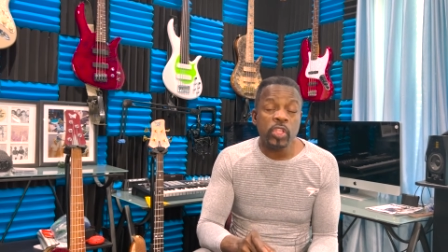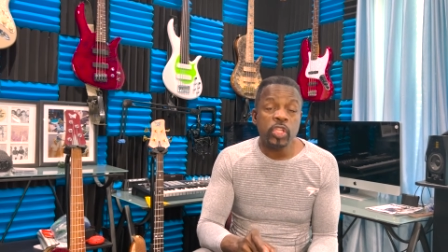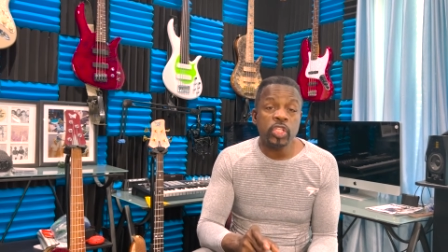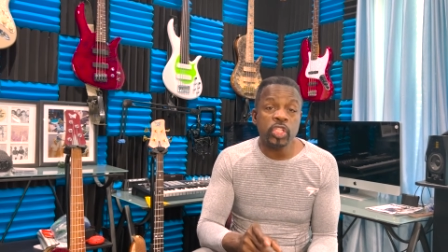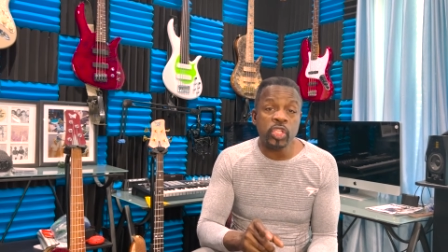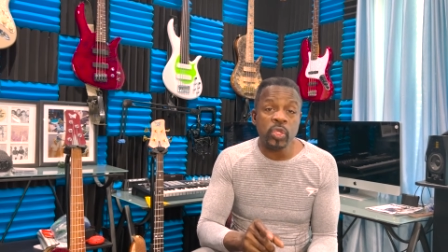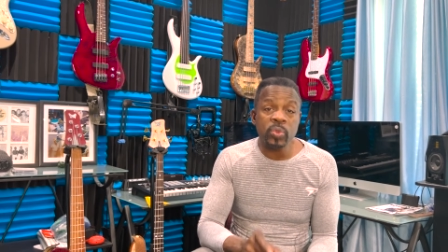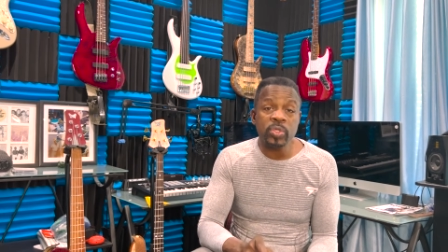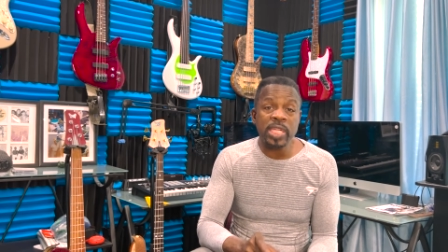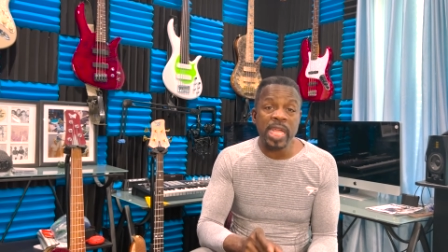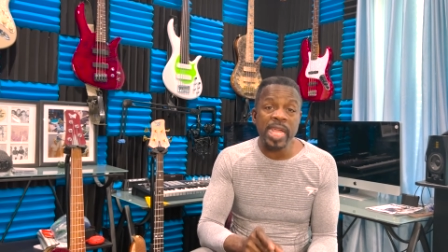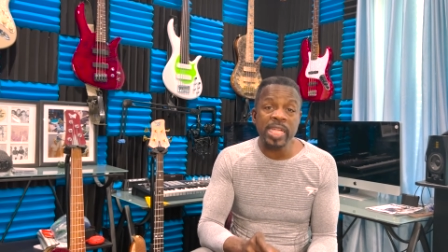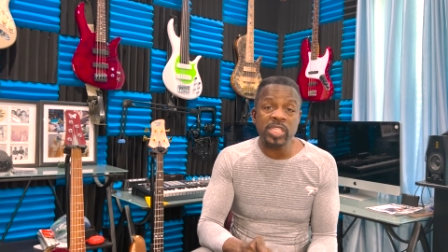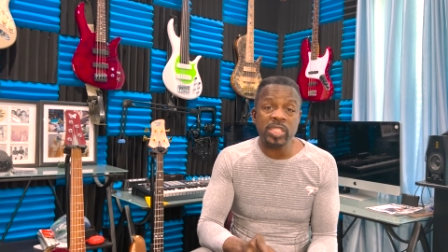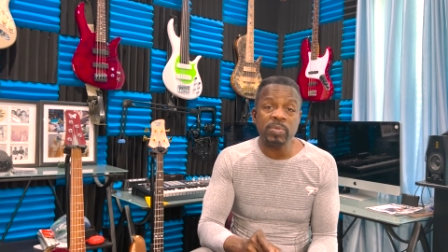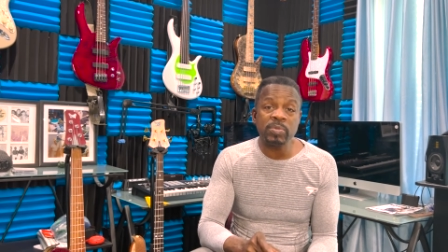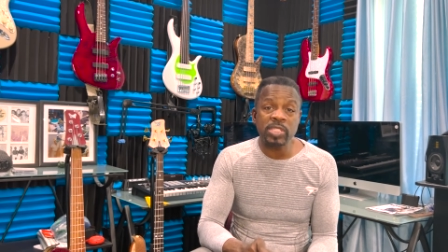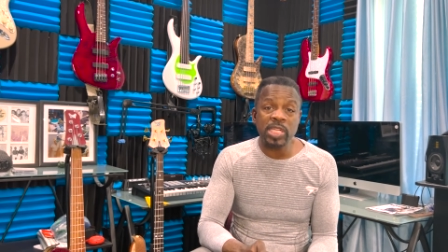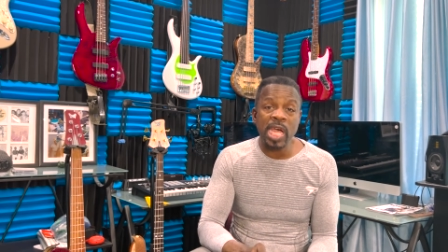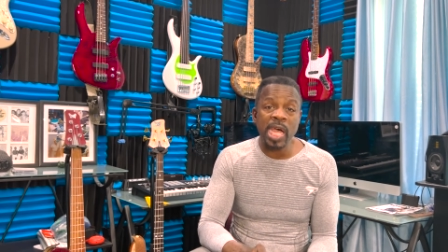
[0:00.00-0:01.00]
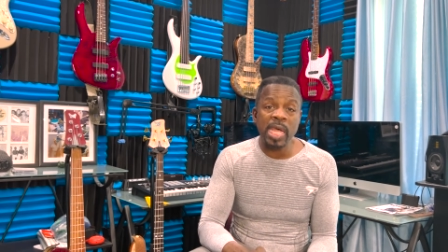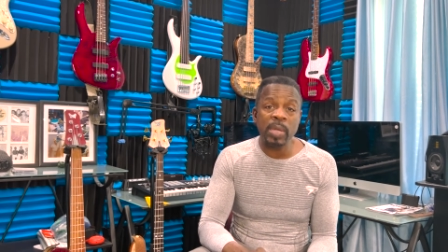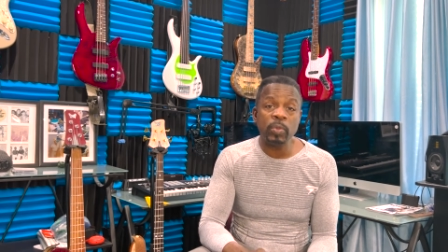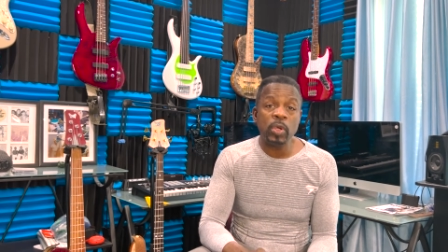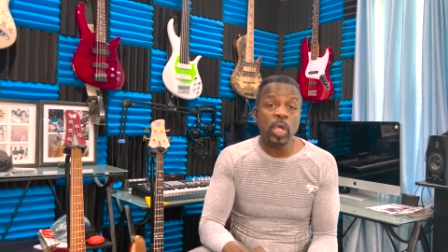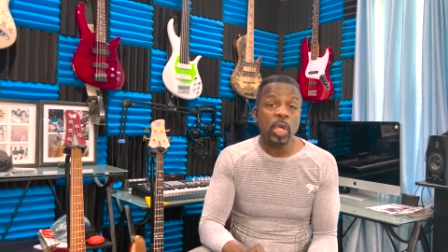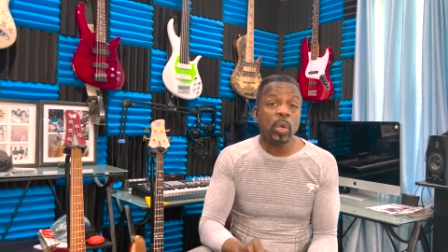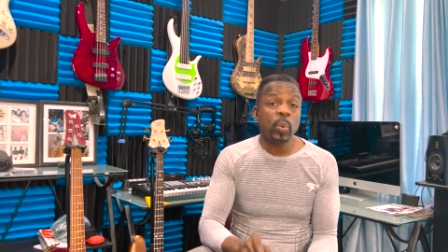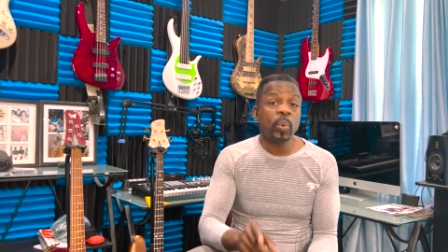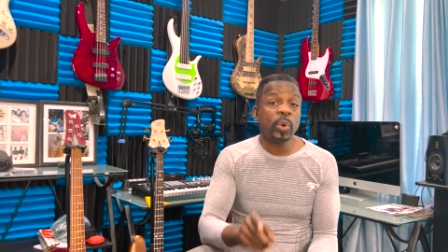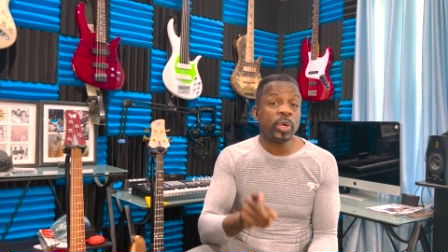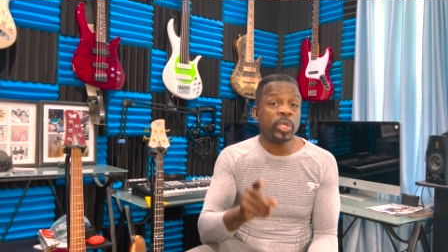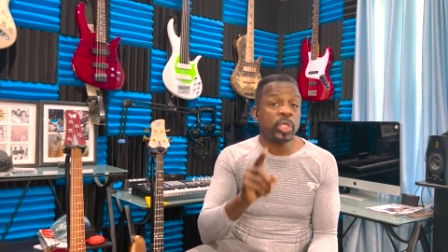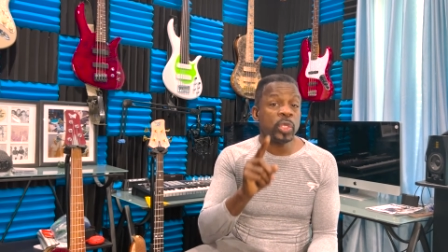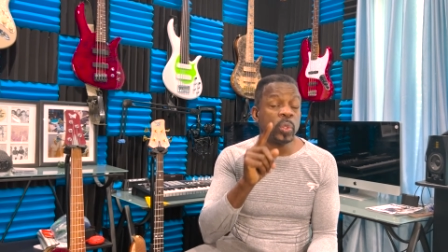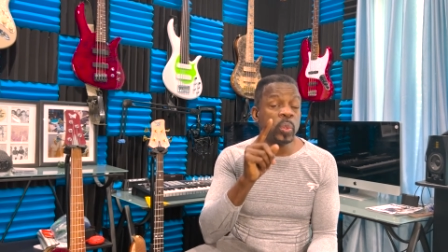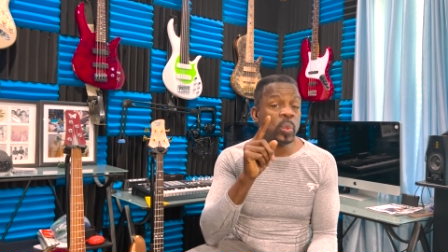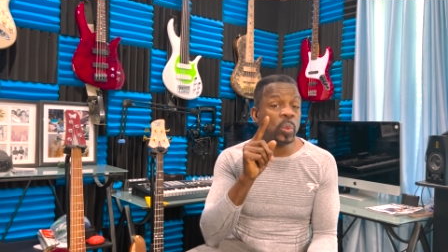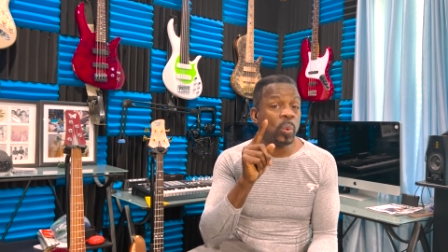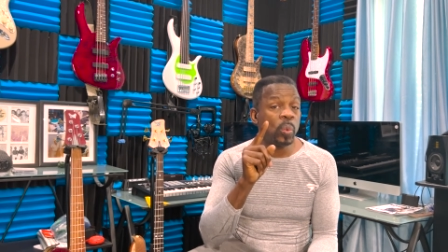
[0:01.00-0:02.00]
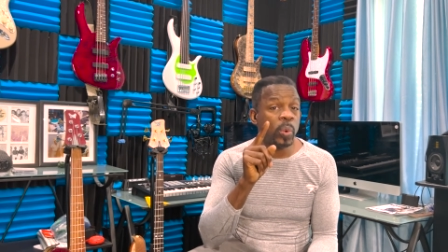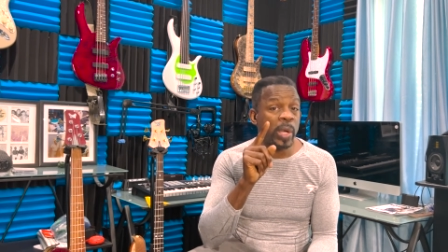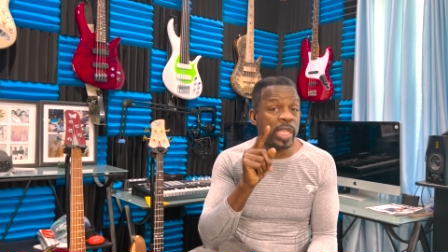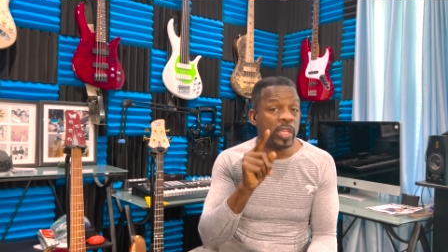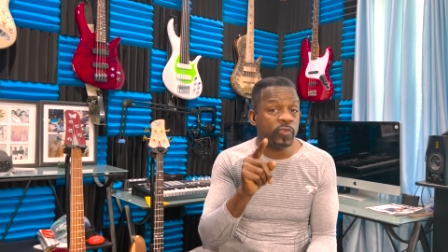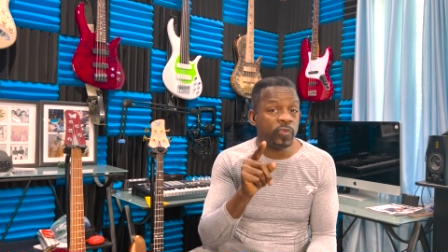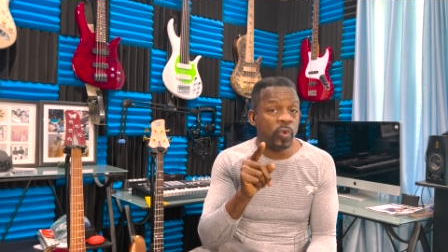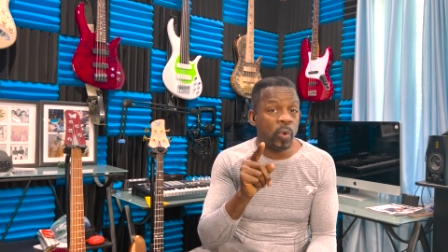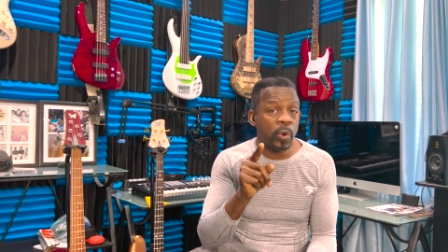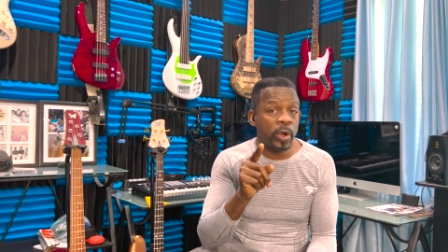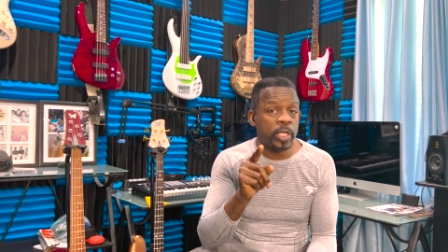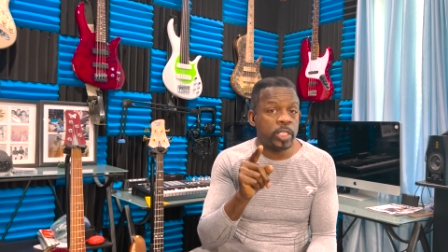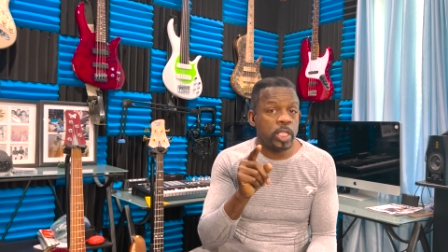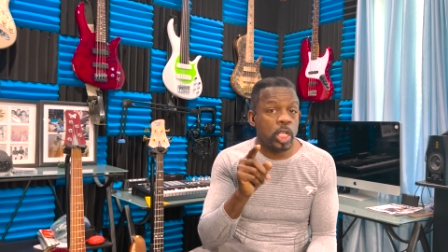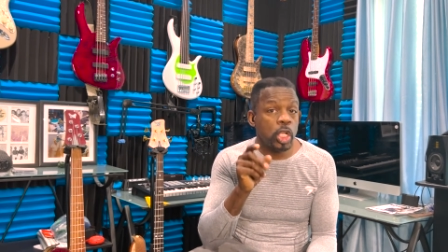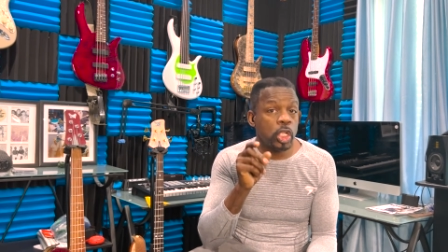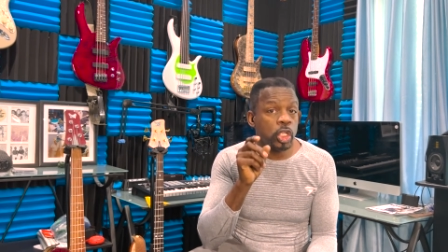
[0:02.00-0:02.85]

you take some time where you, wait for it,